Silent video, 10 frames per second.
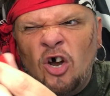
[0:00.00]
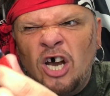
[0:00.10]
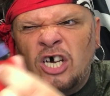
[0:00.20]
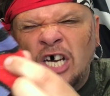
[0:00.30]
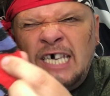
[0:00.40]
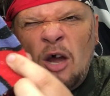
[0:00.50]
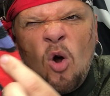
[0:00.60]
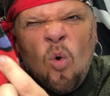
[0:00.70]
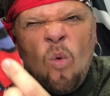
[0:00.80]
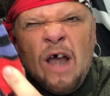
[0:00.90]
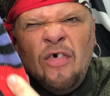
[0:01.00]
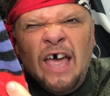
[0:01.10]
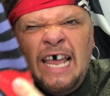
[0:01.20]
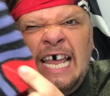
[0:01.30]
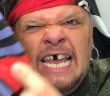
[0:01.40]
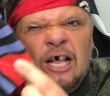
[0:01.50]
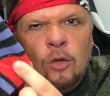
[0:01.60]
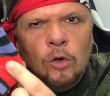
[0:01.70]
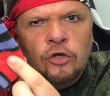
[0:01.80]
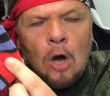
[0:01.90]
to cut it where the heel
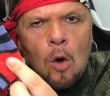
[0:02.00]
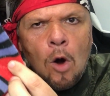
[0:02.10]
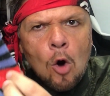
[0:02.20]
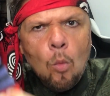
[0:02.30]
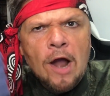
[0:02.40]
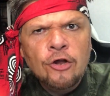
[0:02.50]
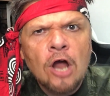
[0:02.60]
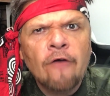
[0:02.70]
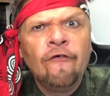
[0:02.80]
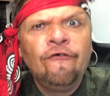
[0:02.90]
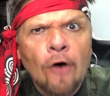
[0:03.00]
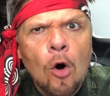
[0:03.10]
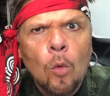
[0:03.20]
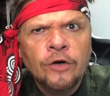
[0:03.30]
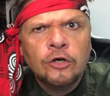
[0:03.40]
would go, where your foot would